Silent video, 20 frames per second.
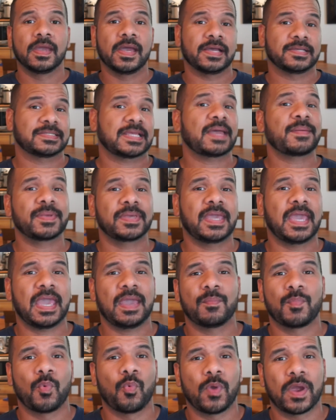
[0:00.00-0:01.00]
As I
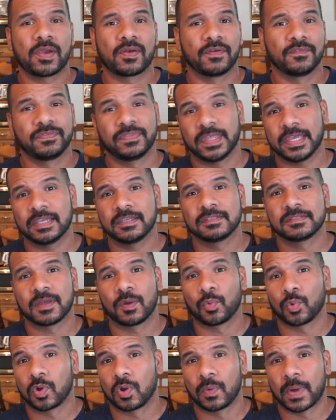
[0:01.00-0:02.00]
became aware of things
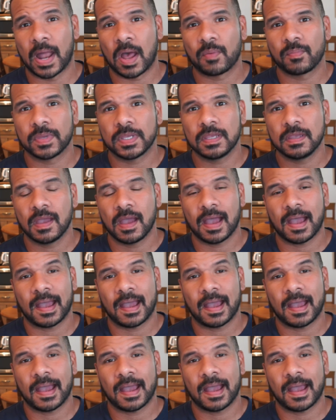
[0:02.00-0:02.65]
that were around me,